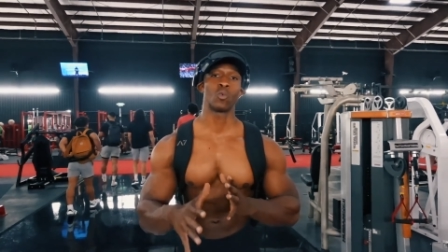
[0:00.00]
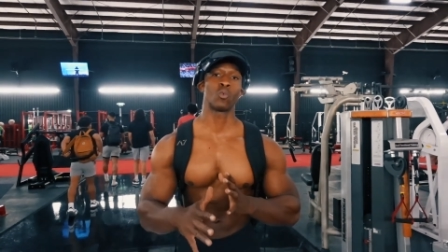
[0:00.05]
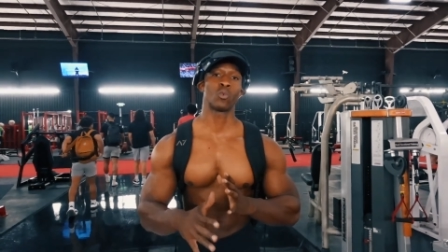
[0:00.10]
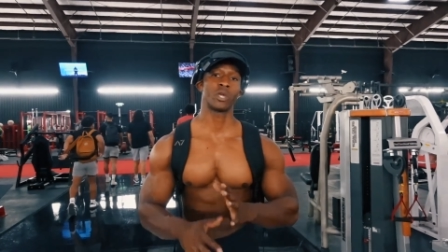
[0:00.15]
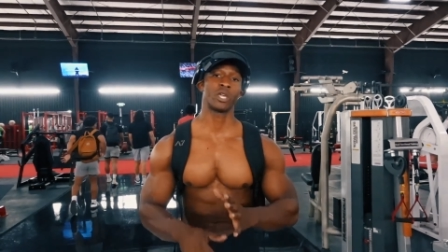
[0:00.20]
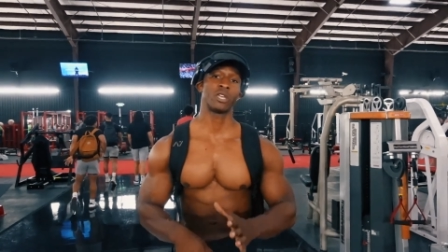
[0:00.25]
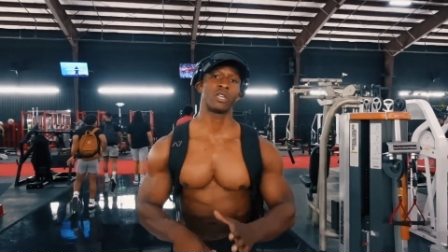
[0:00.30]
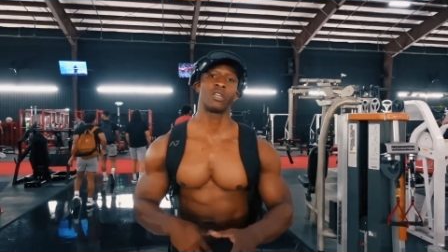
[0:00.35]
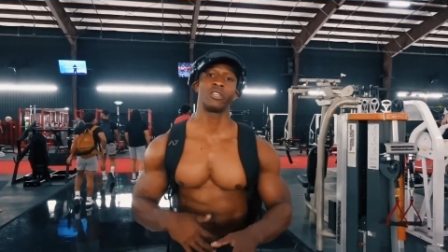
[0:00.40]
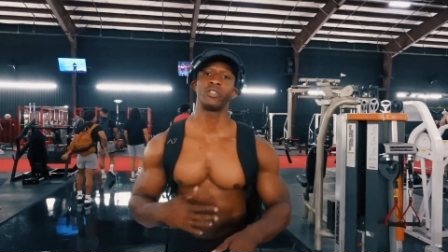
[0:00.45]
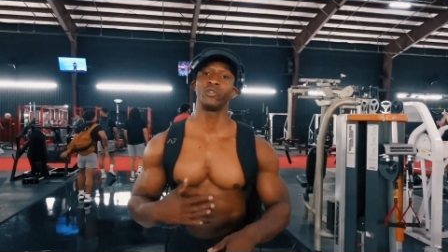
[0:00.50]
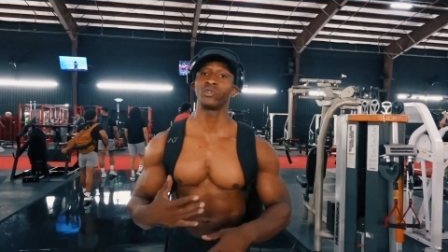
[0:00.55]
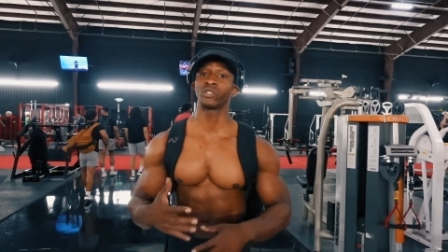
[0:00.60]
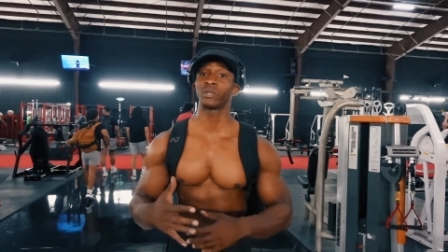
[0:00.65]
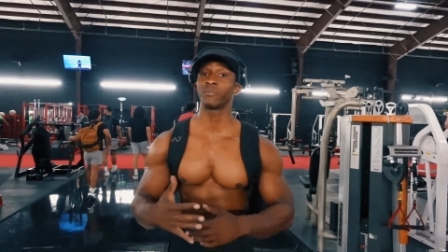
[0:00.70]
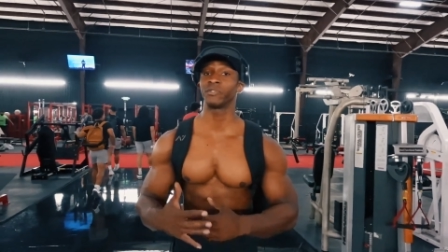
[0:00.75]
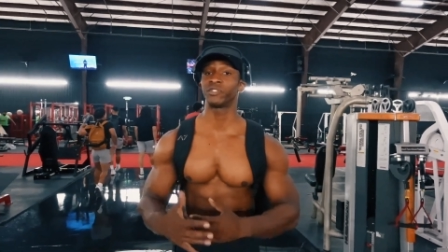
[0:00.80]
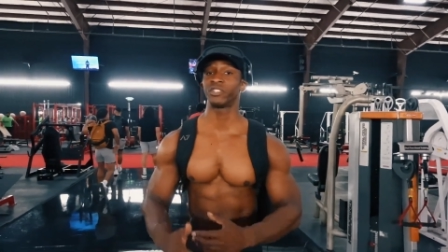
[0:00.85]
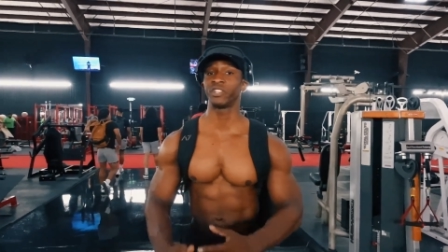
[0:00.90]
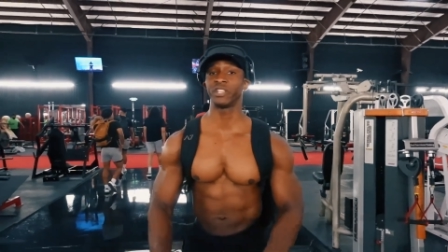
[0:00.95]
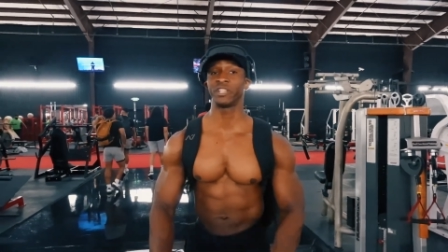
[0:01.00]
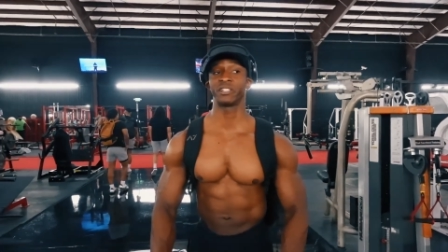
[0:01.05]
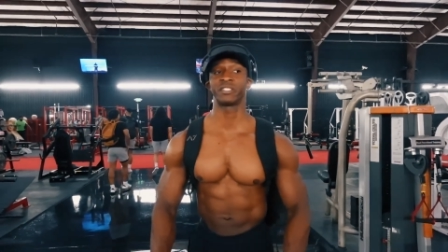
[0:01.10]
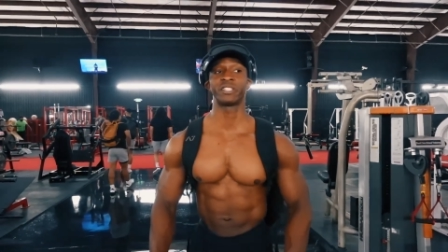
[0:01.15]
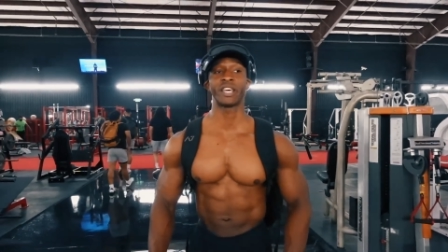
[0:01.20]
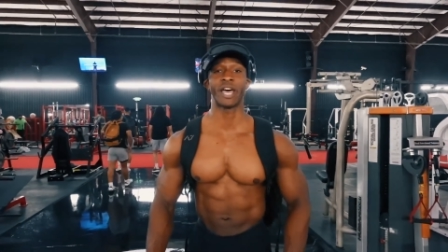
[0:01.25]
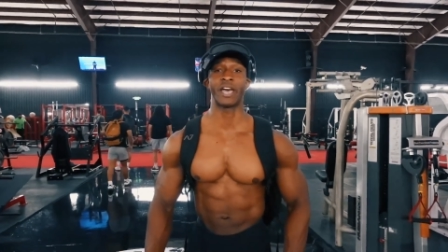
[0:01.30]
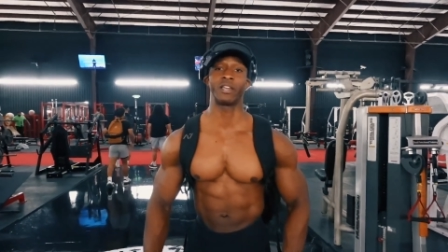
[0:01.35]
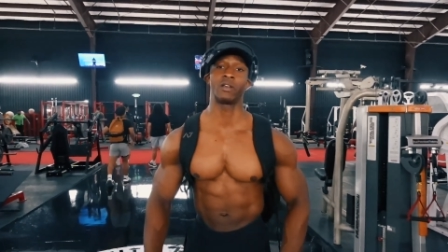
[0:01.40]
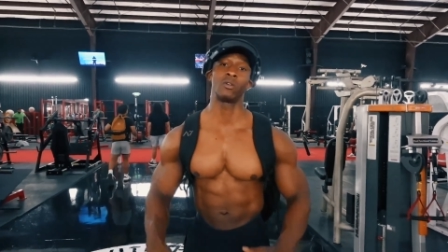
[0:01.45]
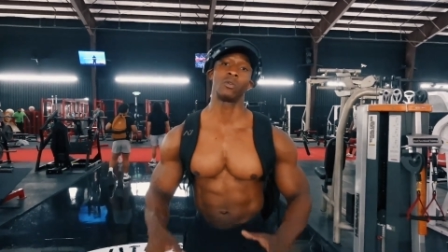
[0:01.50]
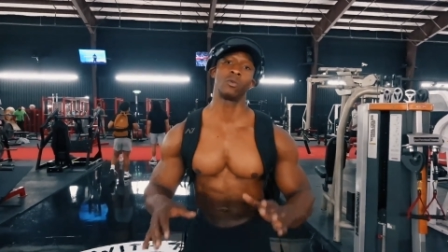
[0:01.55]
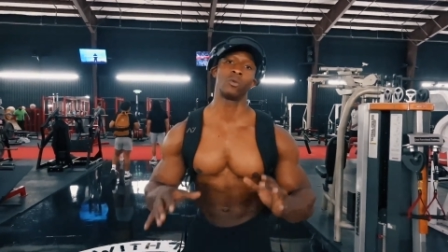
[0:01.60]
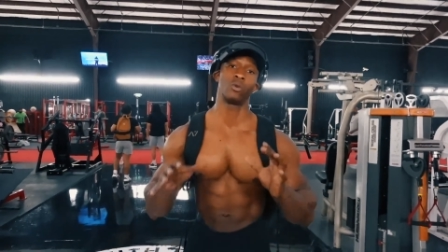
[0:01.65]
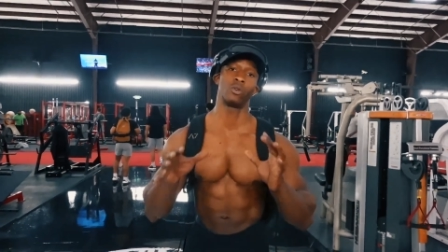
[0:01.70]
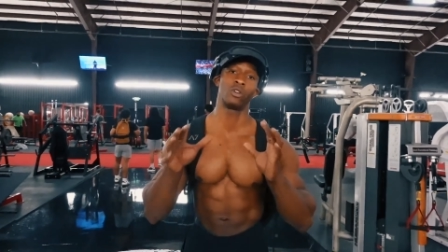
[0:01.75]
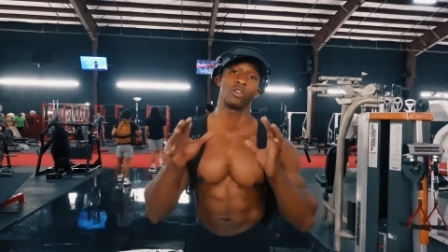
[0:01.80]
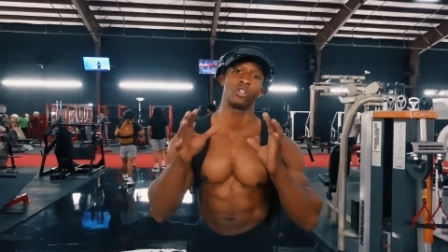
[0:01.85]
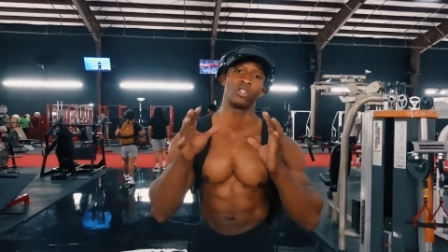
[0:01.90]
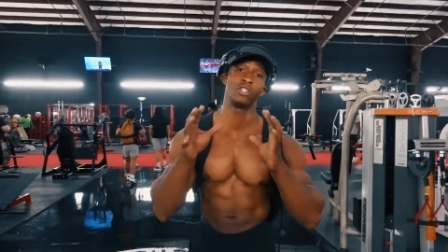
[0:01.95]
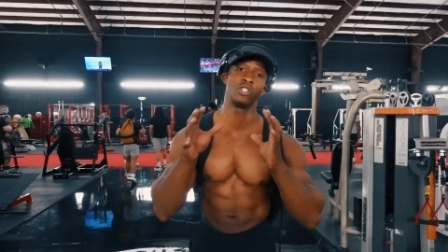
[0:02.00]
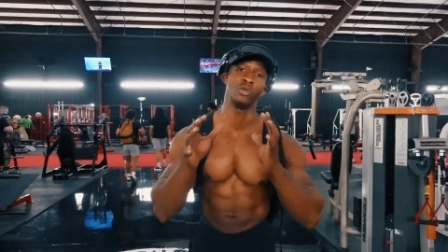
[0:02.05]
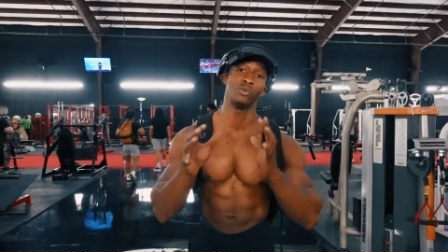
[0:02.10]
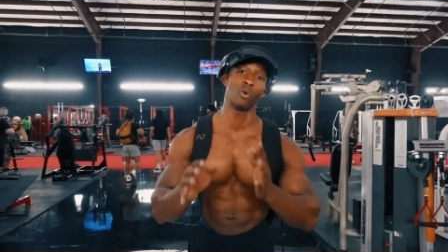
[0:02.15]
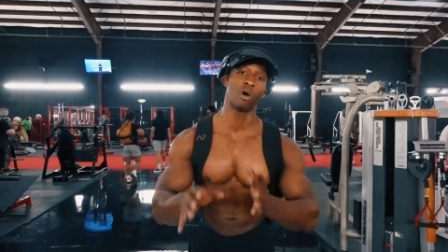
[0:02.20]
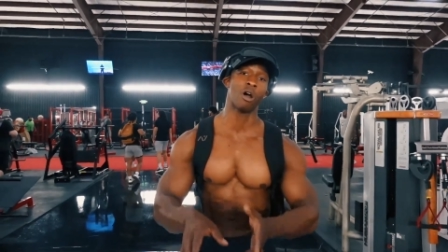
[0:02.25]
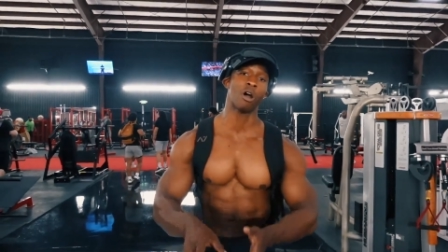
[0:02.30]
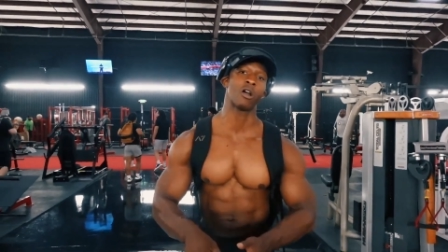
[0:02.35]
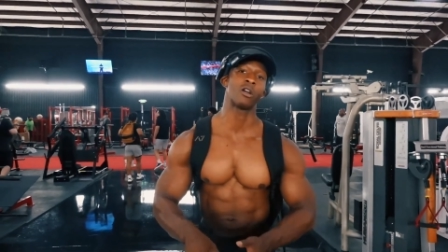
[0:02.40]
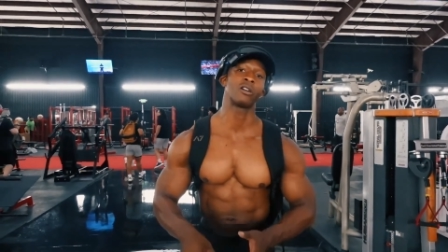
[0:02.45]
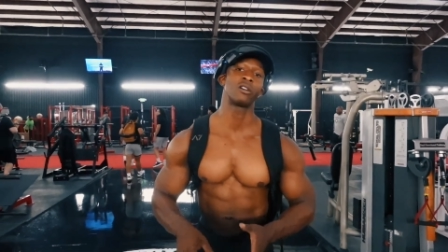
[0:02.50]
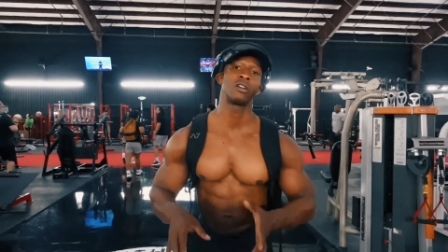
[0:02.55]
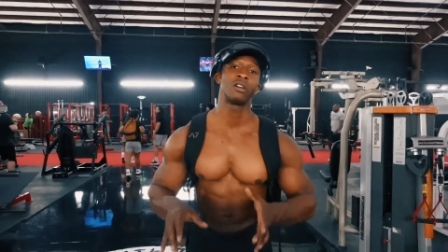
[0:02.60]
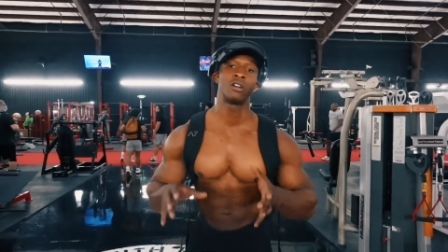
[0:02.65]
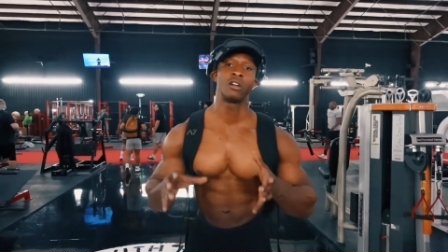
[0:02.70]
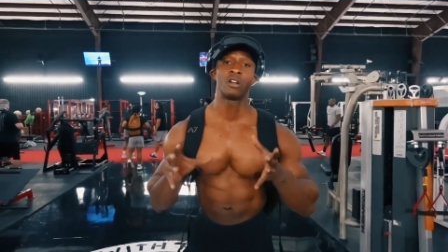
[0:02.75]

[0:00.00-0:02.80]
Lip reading: We used some machines that you aren't